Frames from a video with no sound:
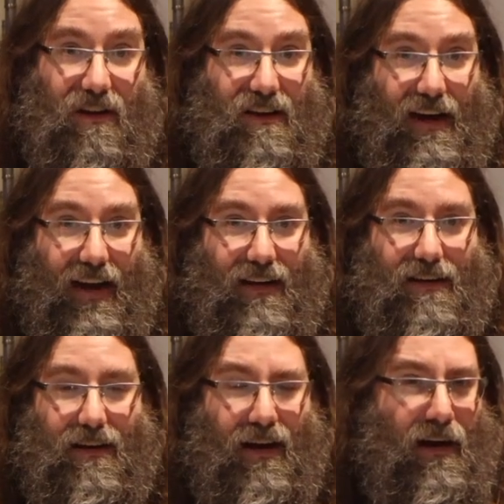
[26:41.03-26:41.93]

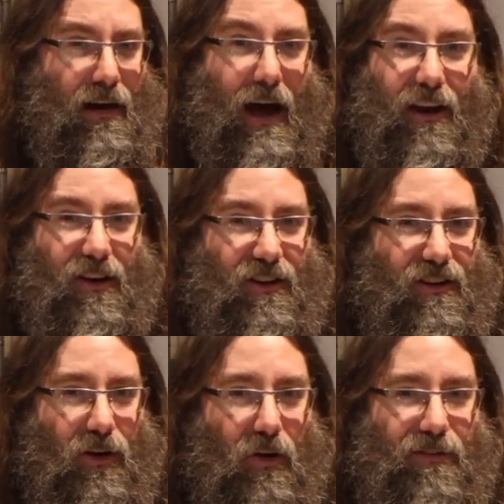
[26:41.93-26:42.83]
site. I just
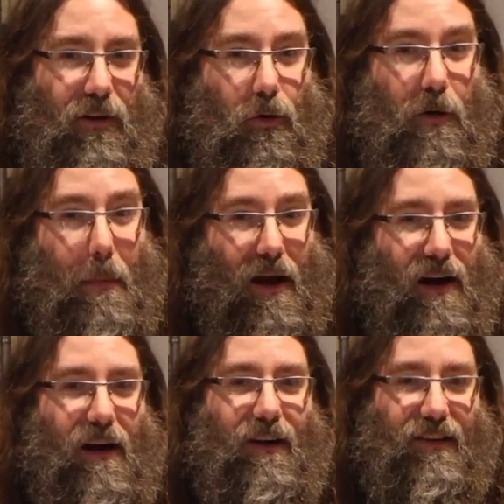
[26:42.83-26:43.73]
do a few
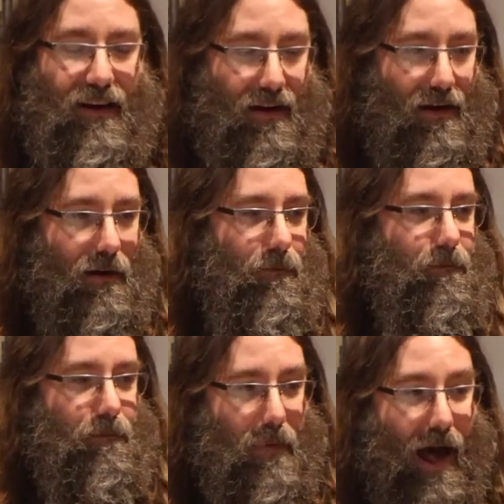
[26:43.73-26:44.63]
repairs here
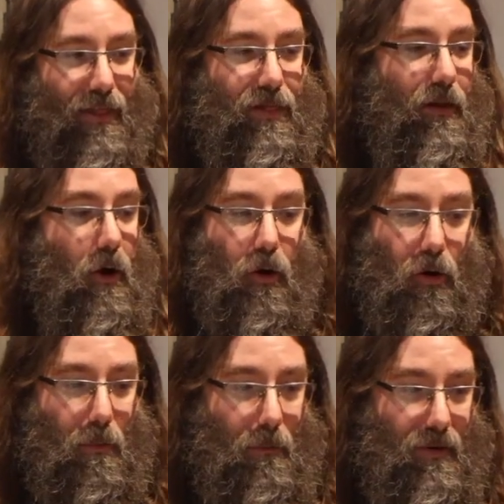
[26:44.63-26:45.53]
at
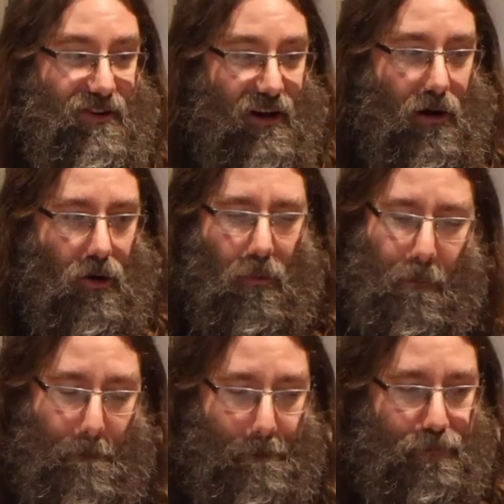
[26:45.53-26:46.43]
home, so
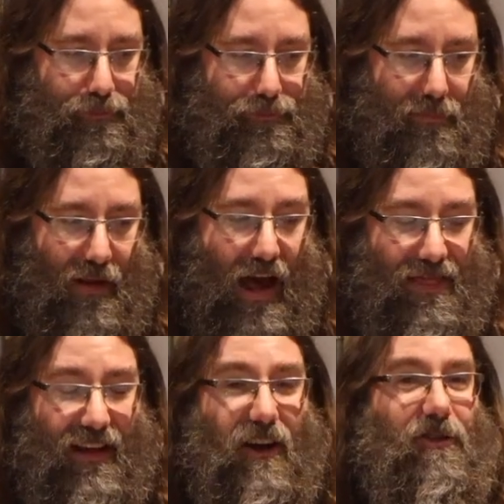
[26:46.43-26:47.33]
I
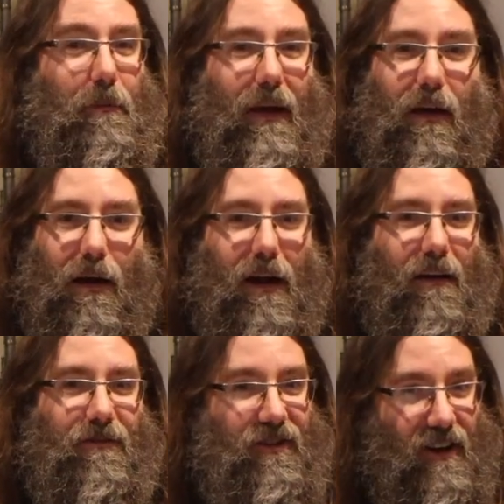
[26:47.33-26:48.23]
think it should be good
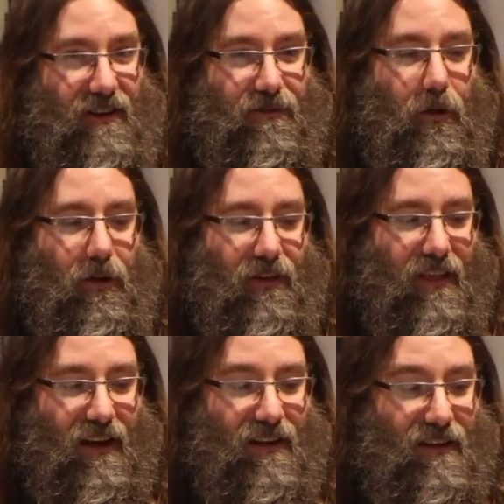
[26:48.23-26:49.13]
enough just for doing
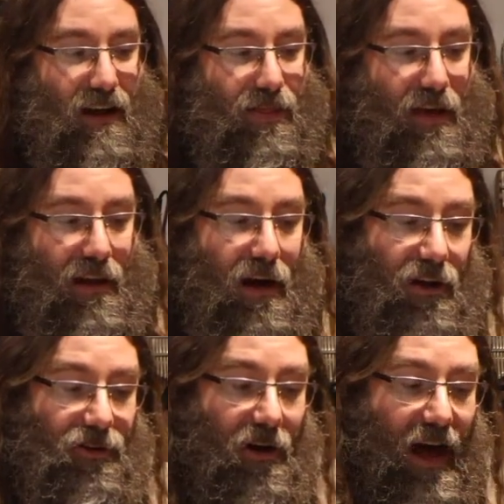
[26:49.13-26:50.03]
this. And then I
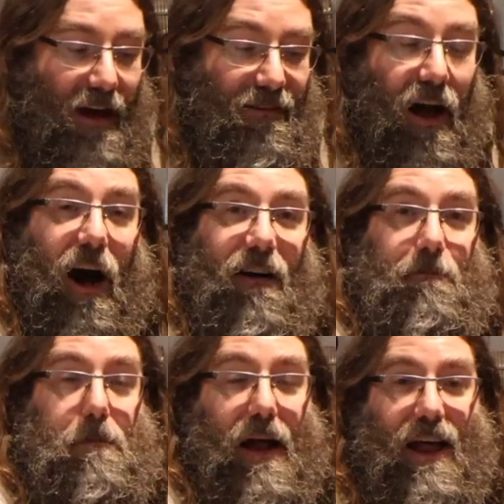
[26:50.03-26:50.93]
also have an
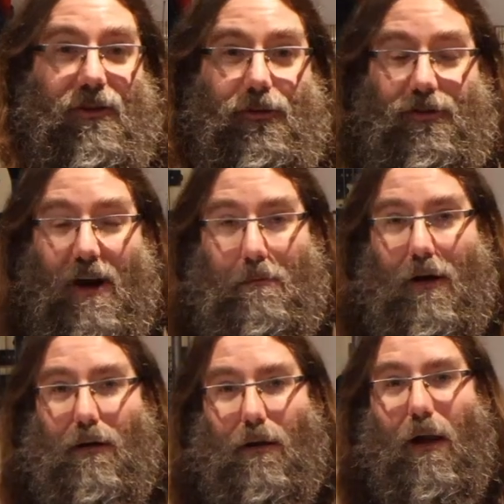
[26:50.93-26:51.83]
off-brand
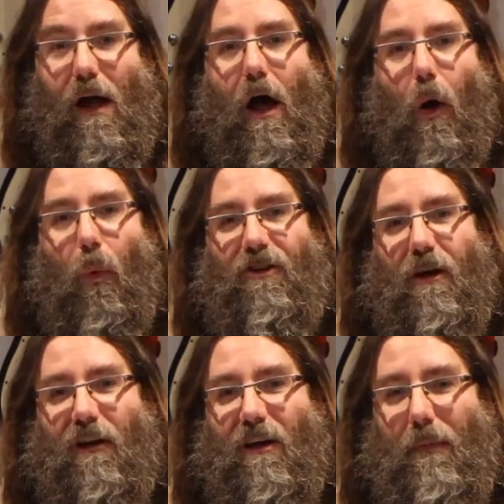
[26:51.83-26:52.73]
Dremel, which
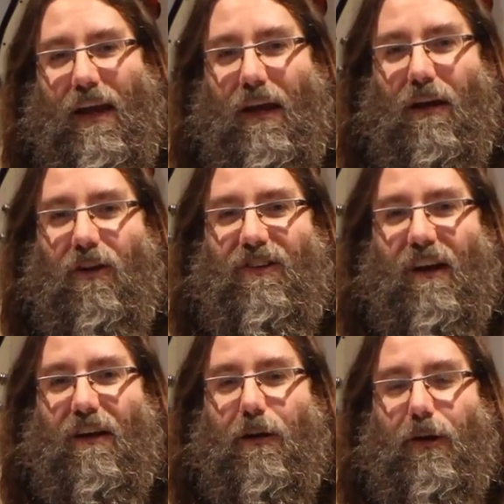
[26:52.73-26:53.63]
I'm going to be
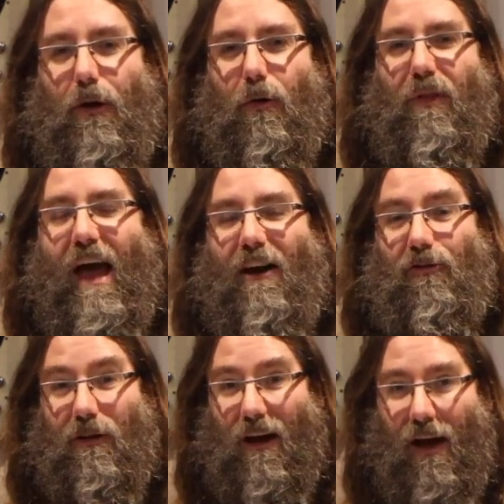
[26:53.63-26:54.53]
using to do the
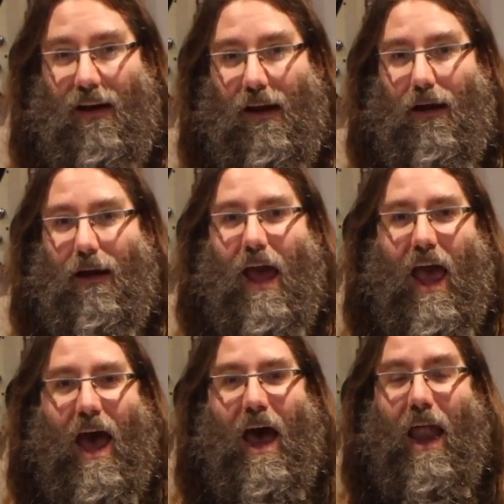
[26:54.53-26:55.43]
actual cutting
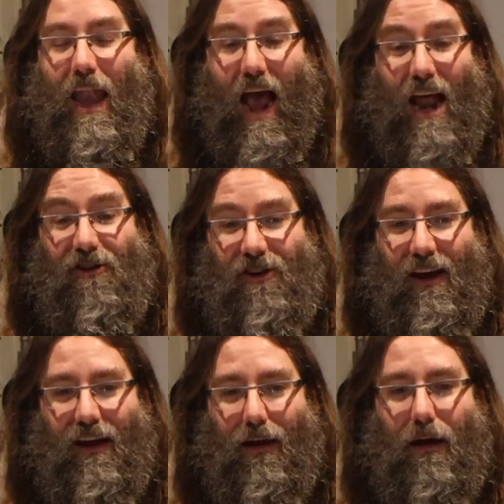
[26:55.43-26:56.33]
and
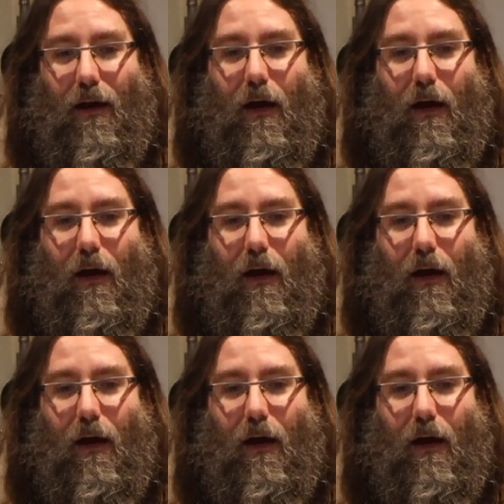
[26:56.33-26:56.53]
etching.